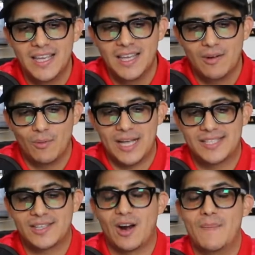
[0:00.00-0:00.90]
Red
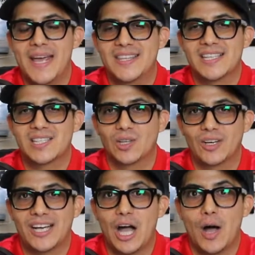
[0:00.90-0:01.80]
Star made this
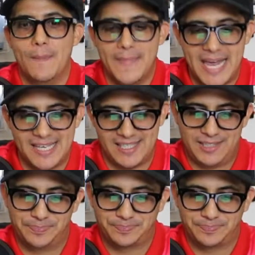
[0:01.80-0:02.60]
look amazing.